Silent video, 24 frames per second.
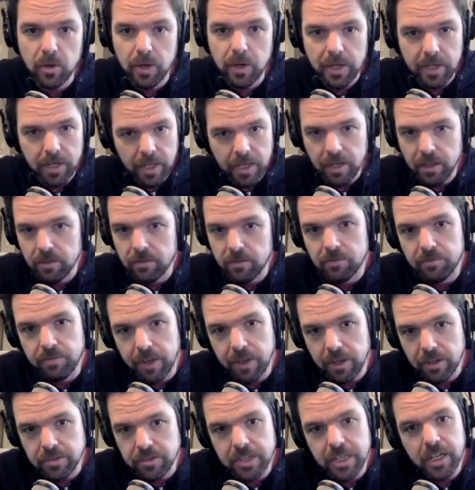Any, any
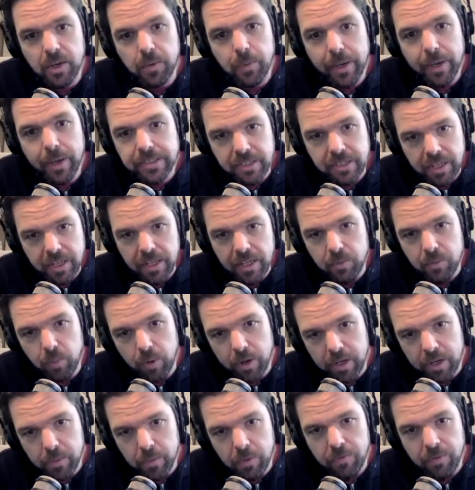final takeaways? And, and where
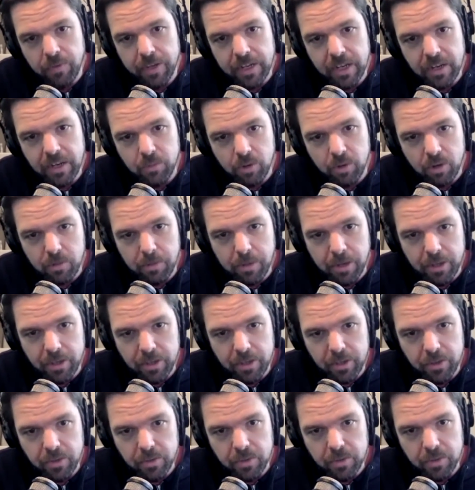can we find out more about
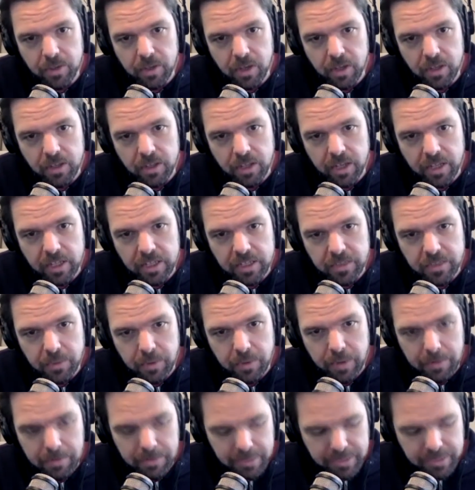you uh, online as we
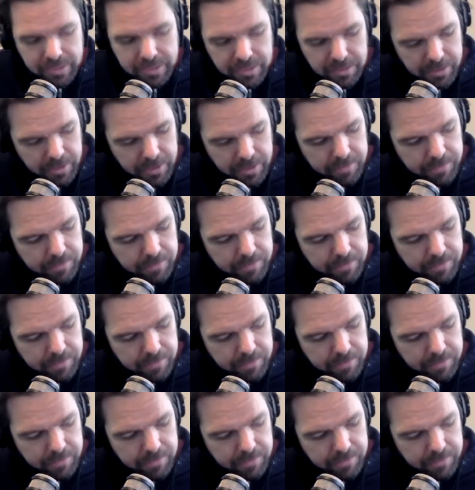wrap things up here?